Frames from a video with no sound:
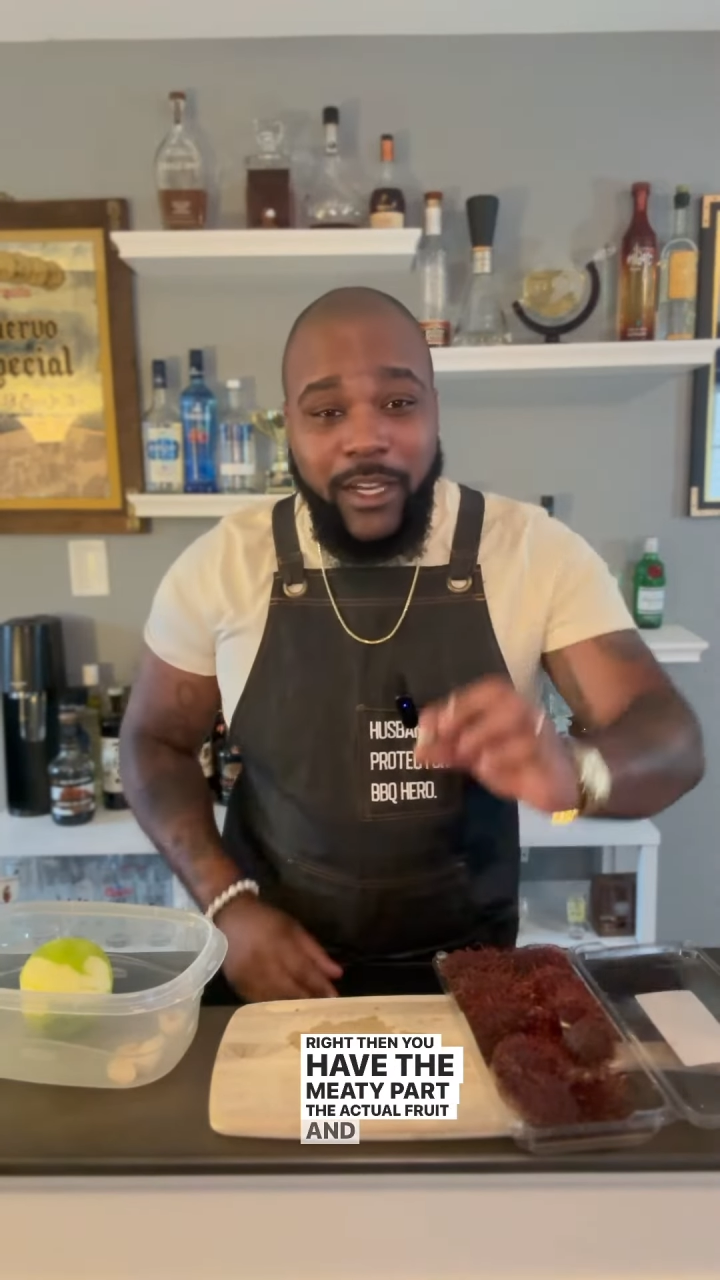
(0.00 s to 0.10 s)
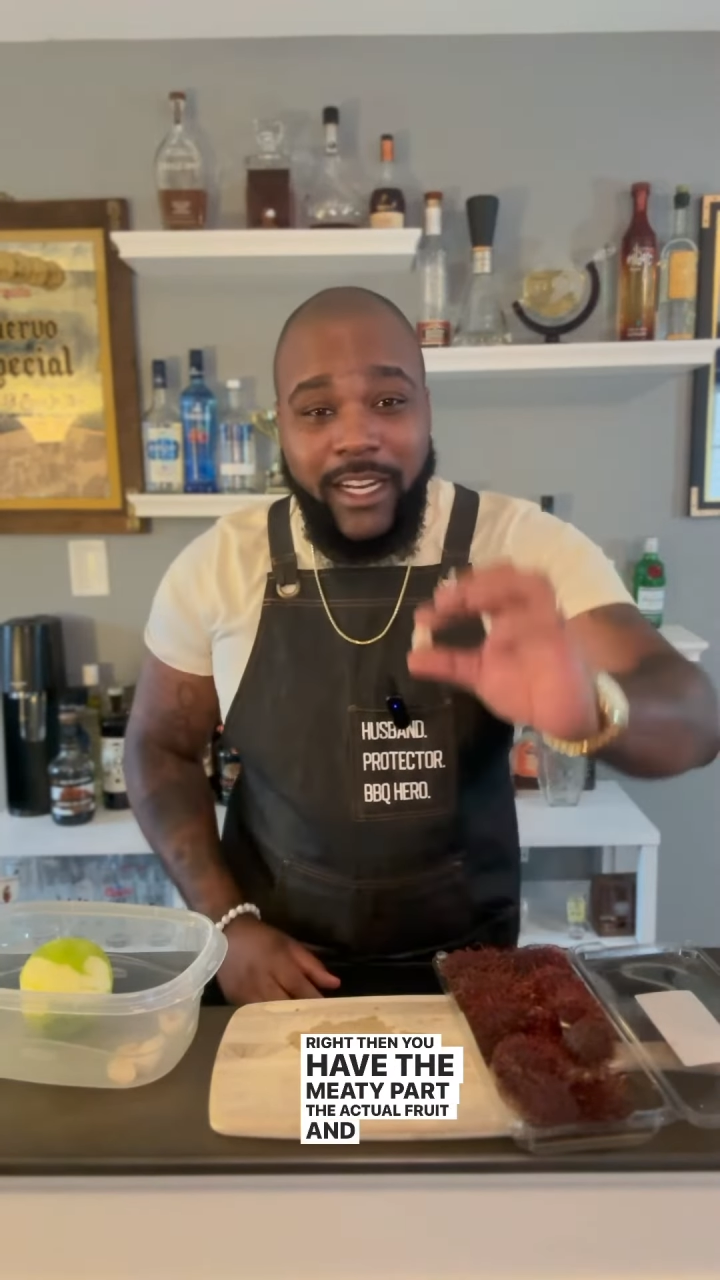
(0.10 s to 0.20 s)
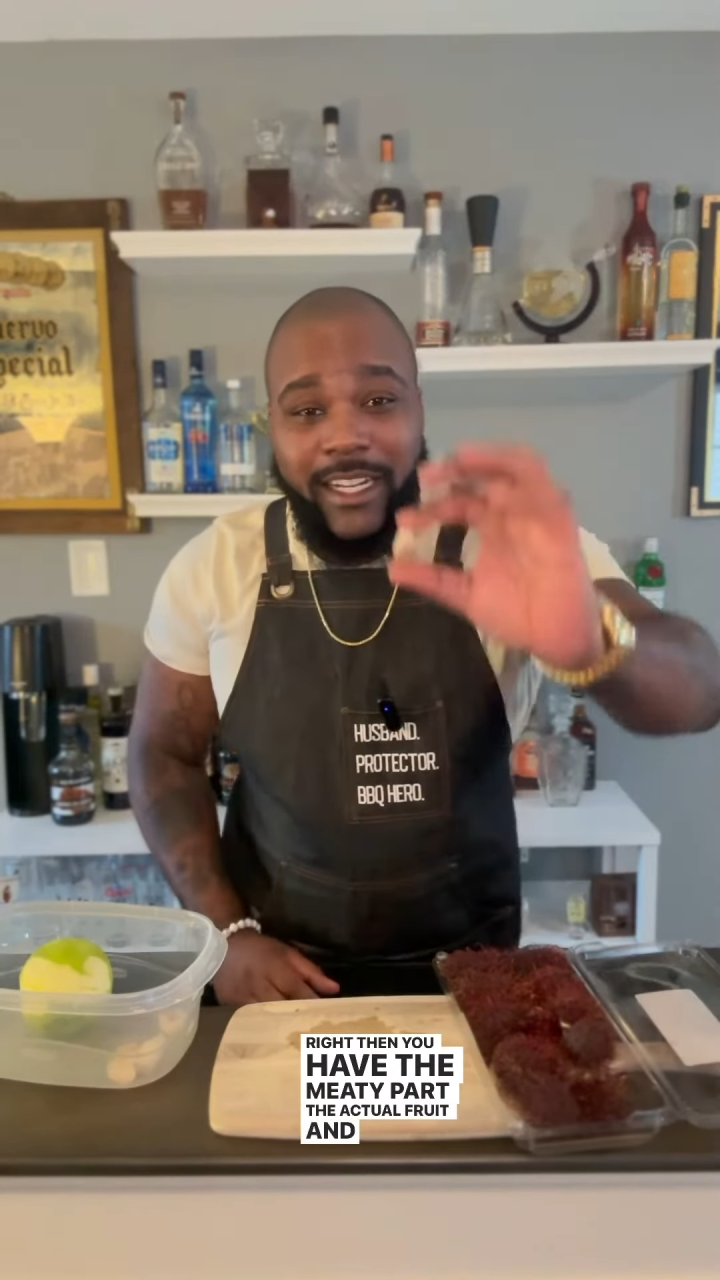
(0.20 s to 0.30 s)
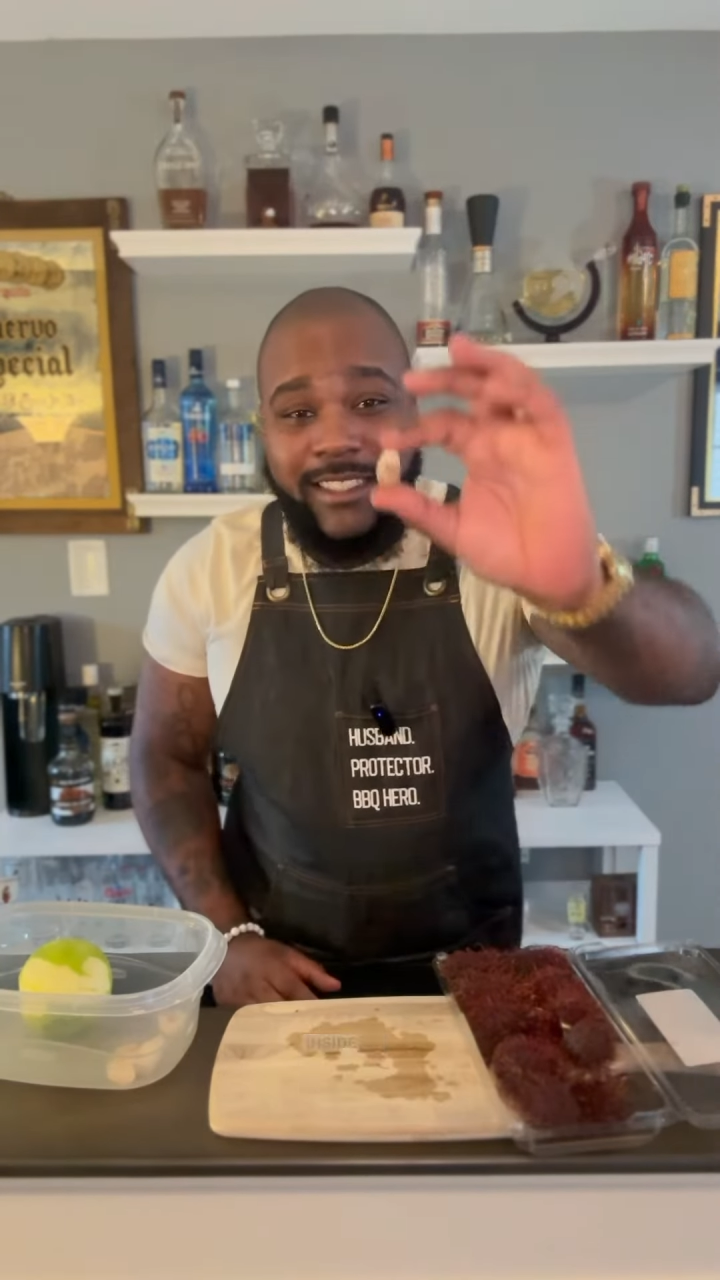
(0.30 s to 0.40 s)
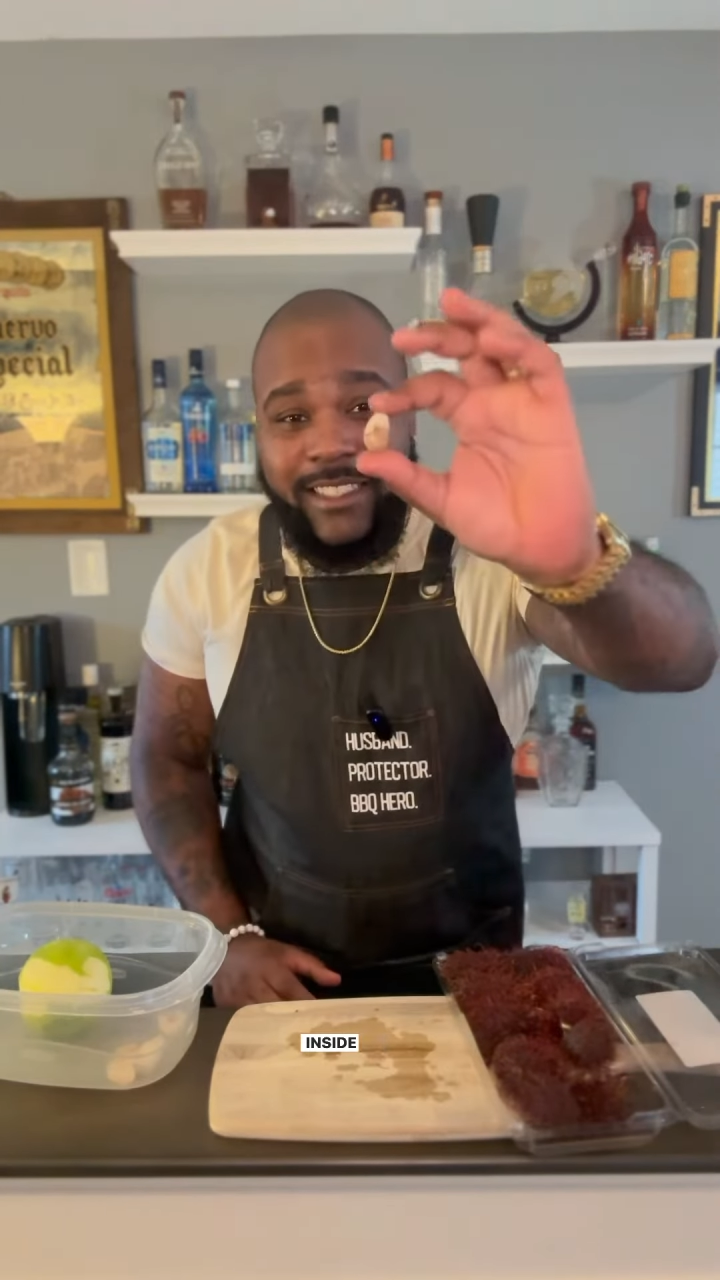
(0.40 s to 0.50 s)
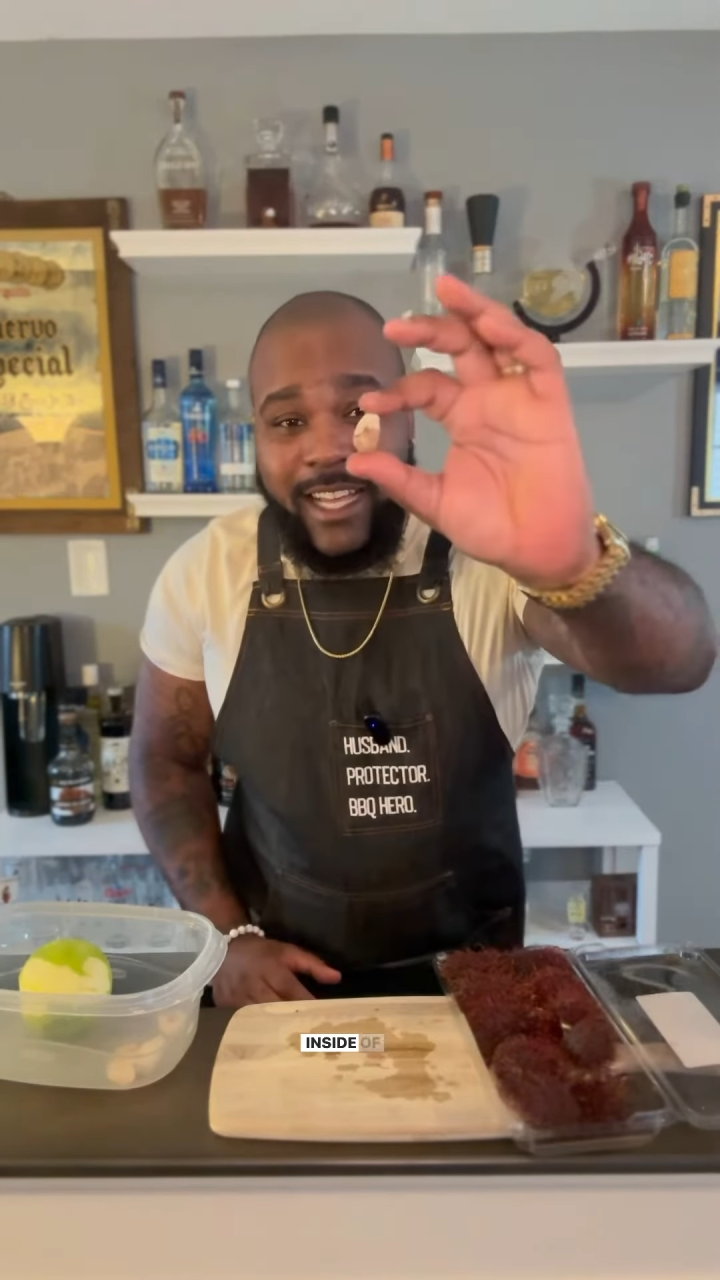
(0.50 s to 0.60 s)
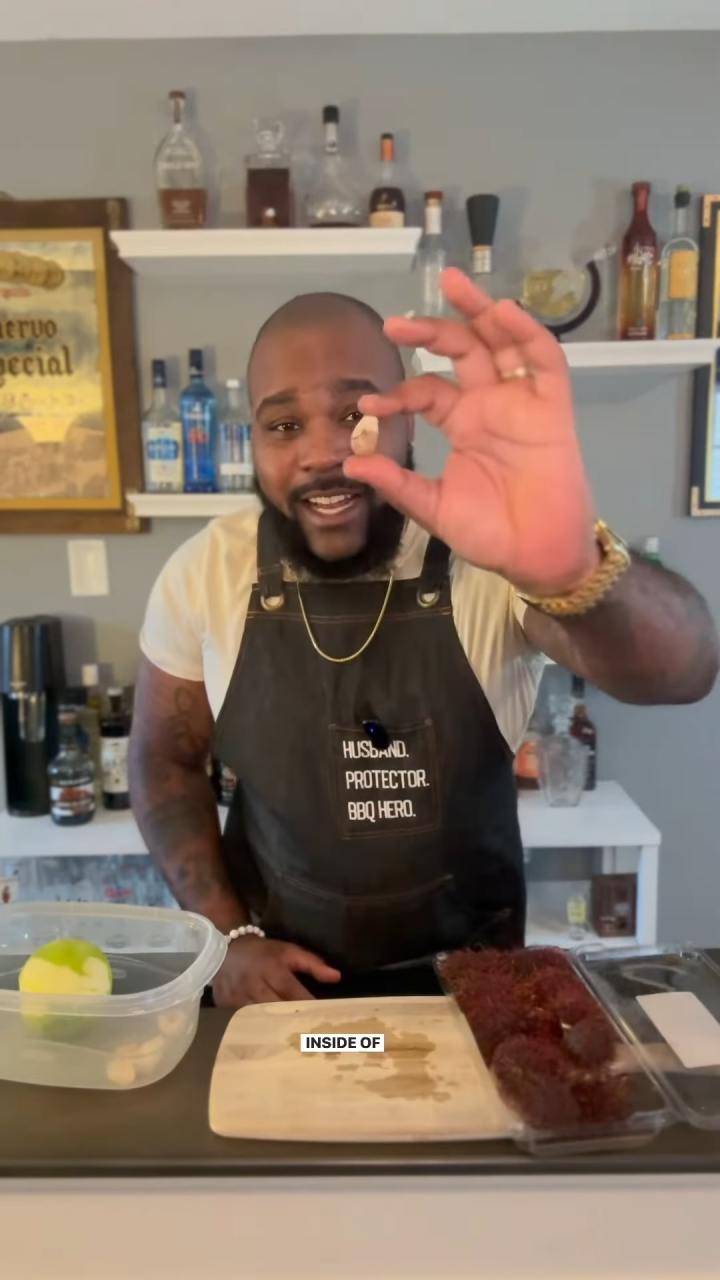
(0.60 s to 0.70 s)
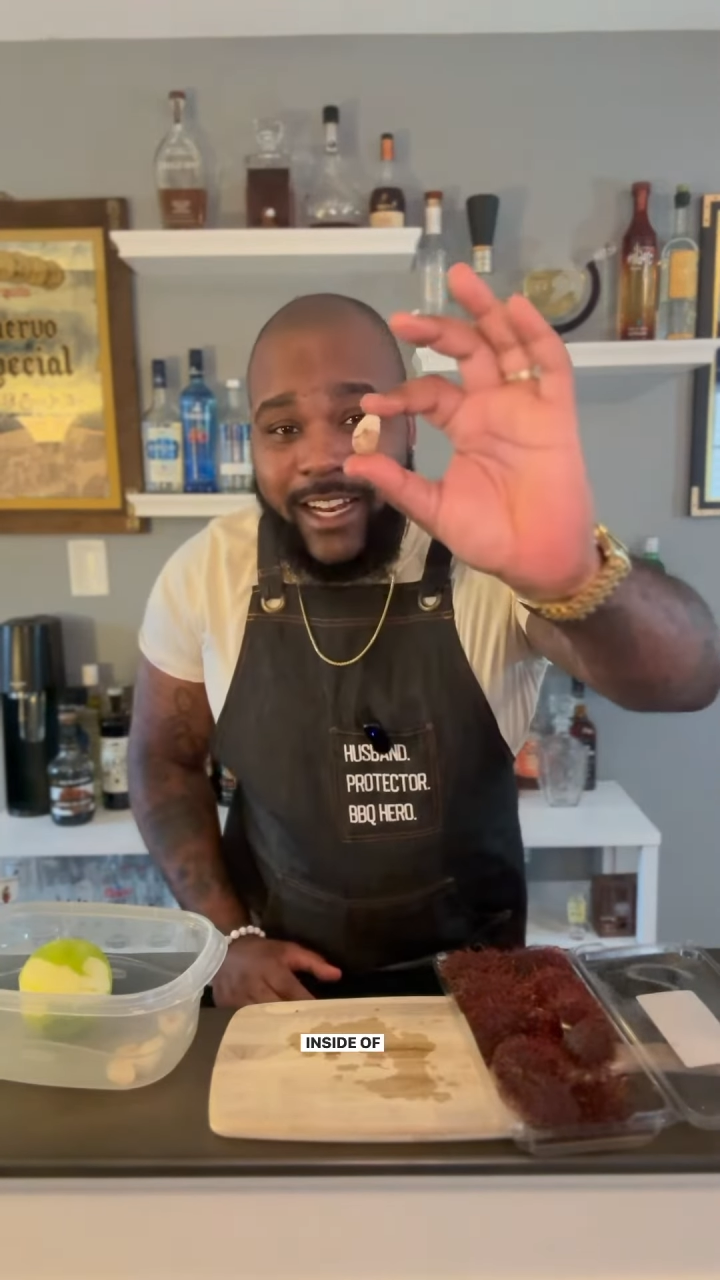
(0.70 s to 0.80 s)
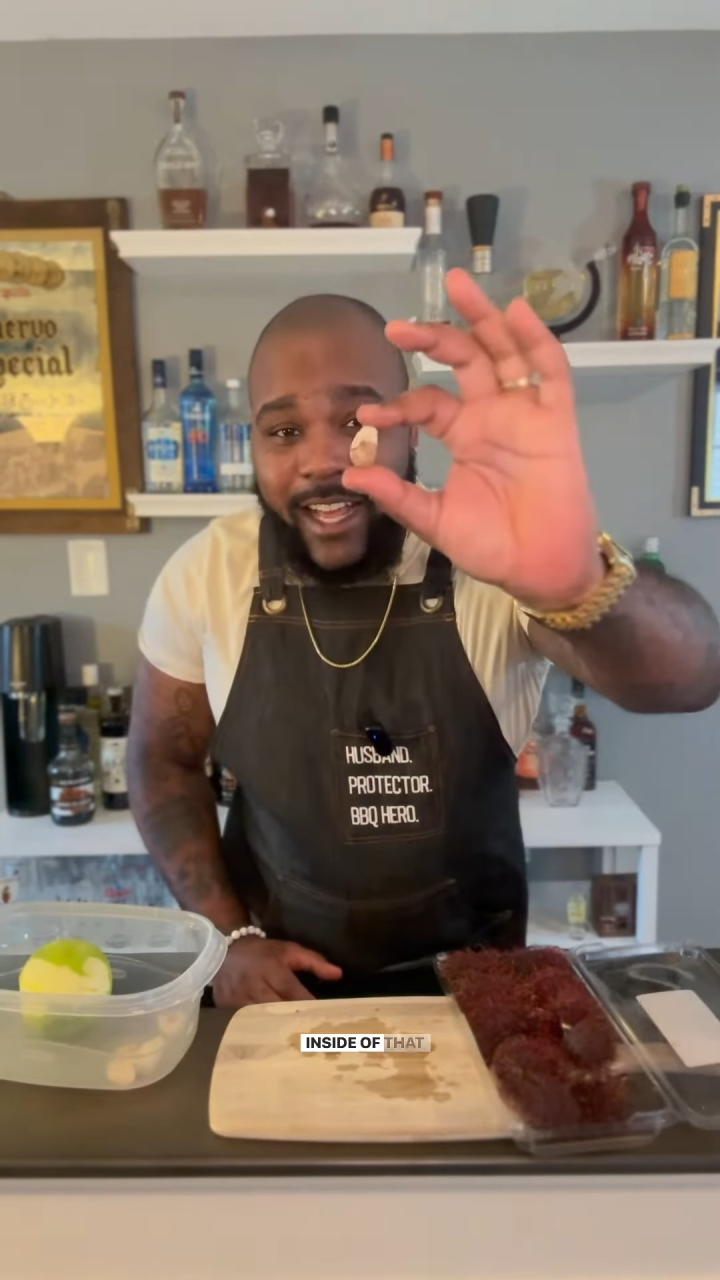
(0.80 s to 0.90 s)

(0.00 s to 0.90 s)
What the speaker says: and then inside of